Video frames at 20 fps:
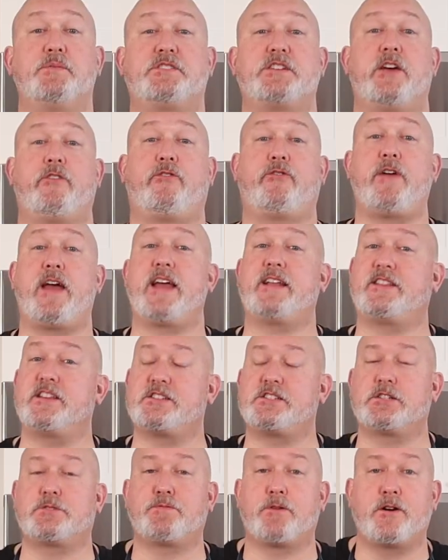um, Chef Frank,
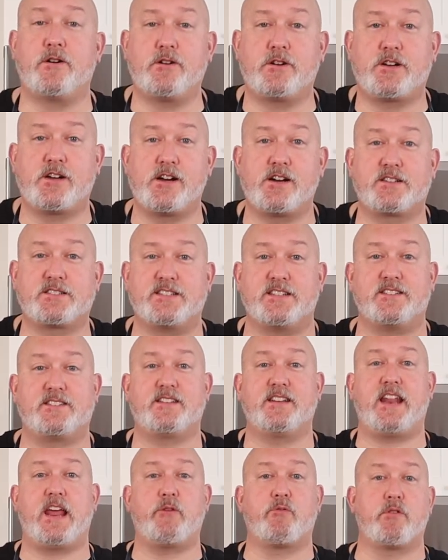this is Proto Cooks, and
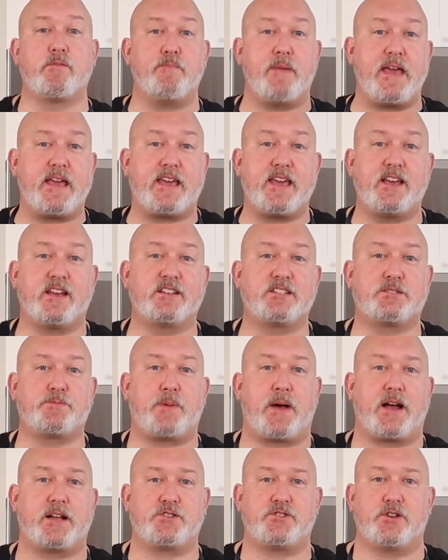today we're making
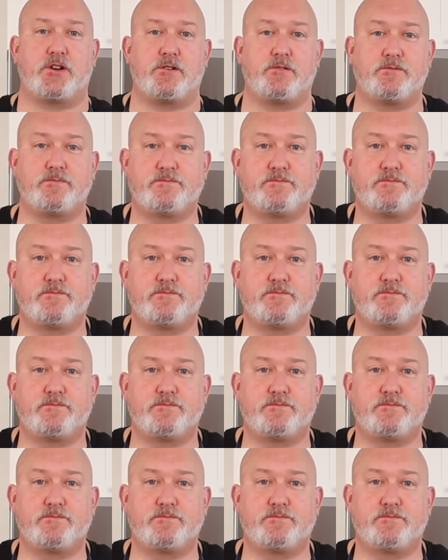gazpacho.